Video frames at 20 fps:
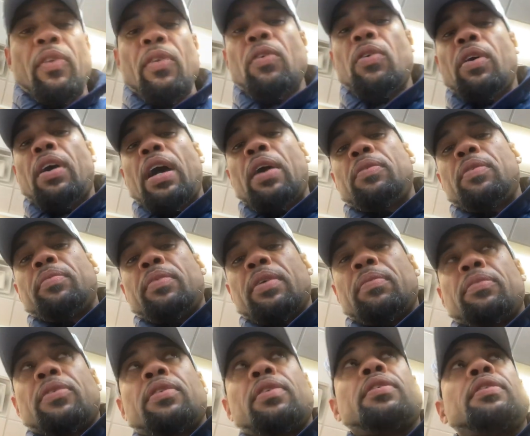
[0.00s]
Or I
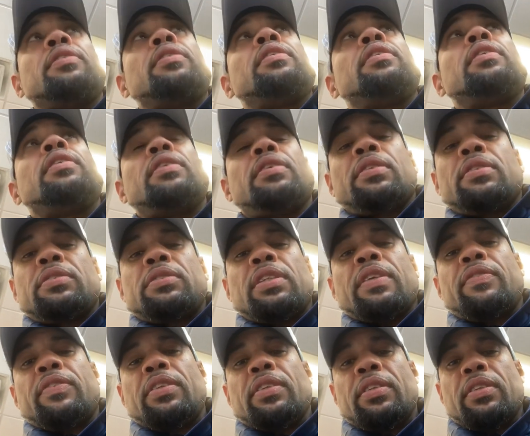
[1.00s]
remember
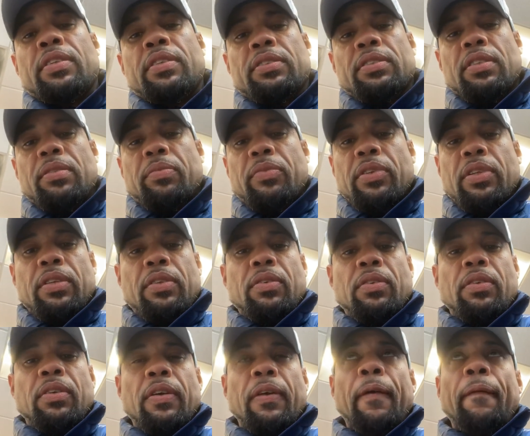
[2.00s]
17 years in the Marine
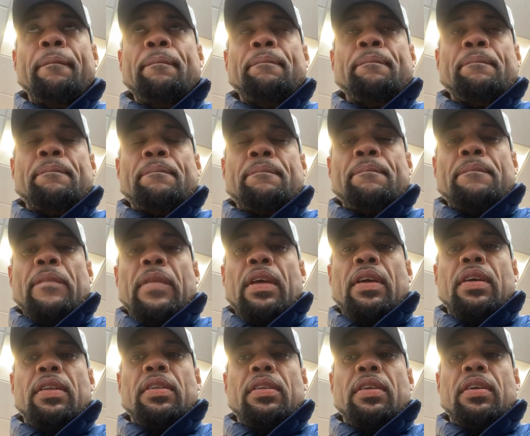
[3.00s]
Corps,
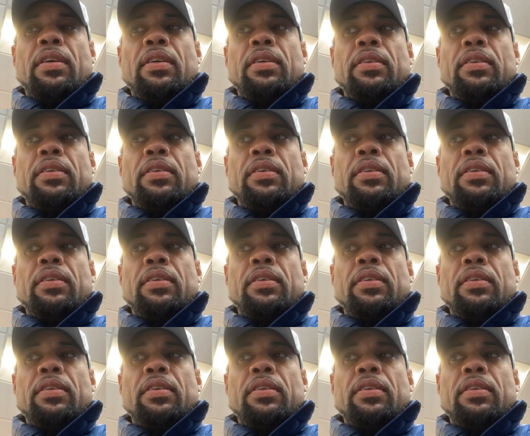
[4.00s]
and